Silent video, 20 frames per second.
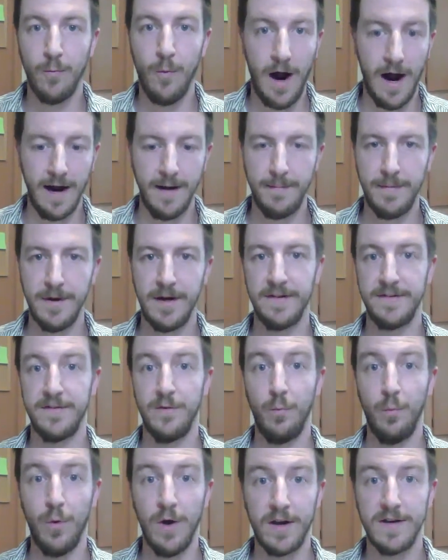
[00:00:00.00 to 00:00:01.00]
Why? Because
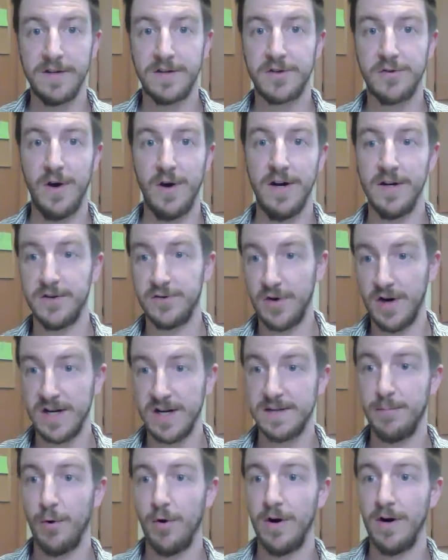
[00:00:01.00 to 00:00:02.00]
the wick is trying to
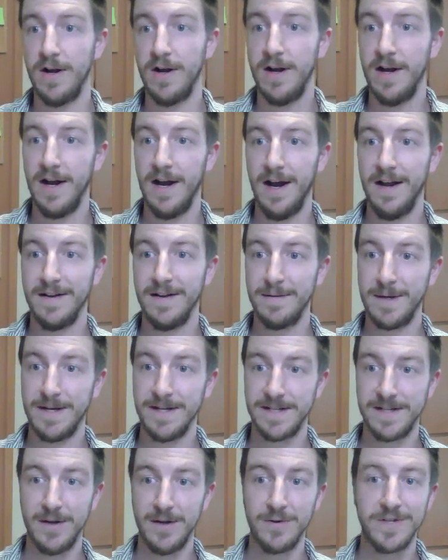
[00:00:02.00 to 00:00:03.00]
transport, and
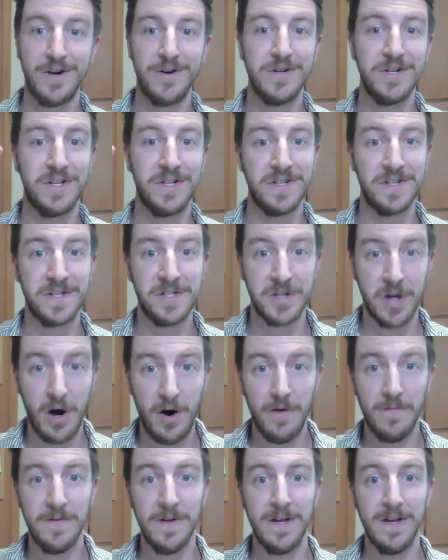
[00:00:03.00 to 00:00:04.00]
because those aren't
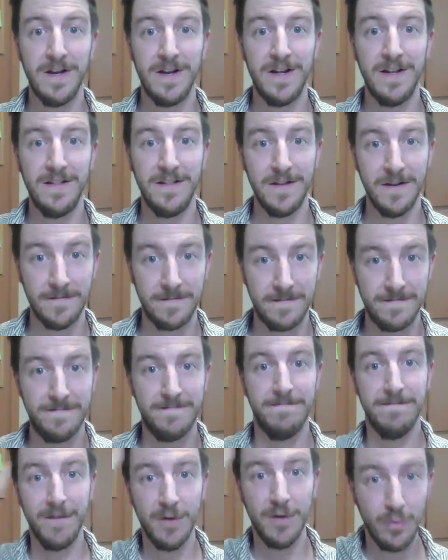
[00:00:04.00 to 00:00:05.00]
dissolving in the
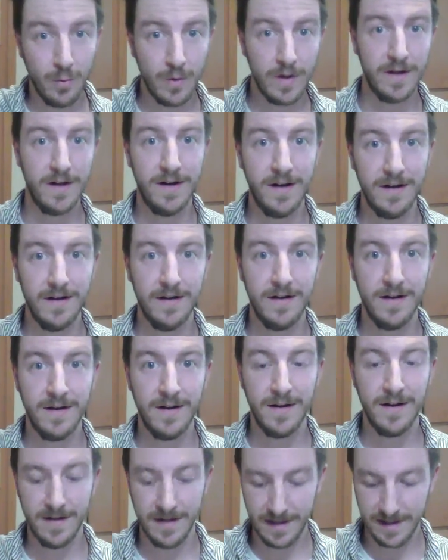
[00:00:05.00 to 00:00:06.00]
fluid
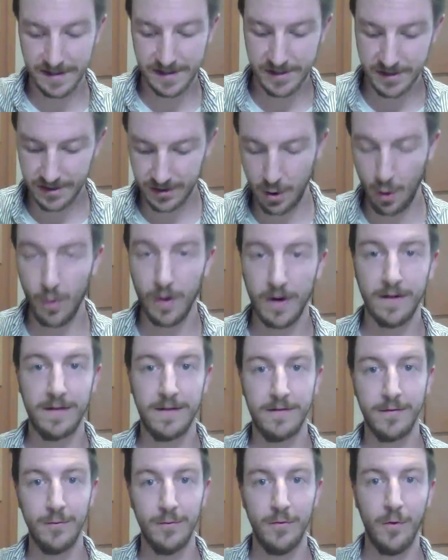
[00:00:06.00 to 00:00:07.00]
that's going
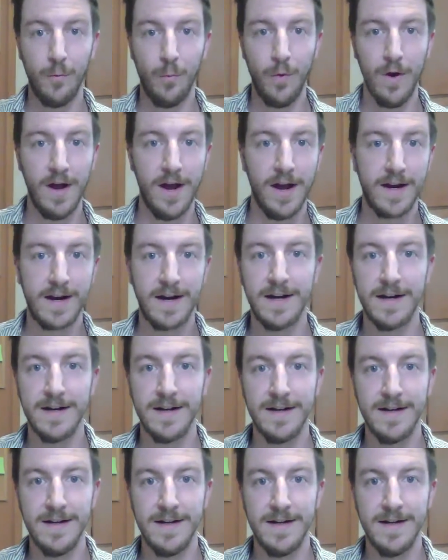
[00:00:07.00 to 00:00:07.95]
through the wick,